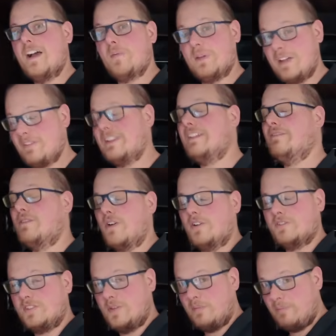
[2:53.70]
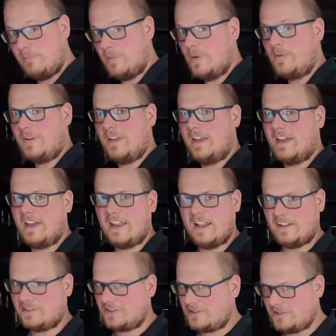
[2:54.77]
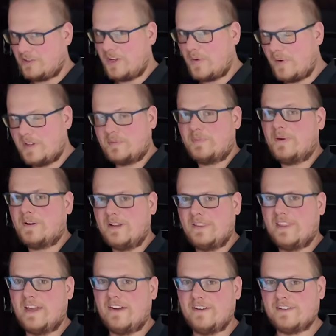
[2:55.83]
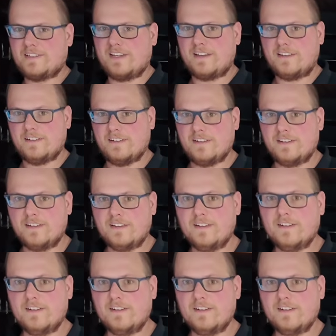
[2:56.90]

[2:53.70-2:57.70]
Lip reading: We haven't even got to the boot yet, and I'll show you what he's putting in there in a second.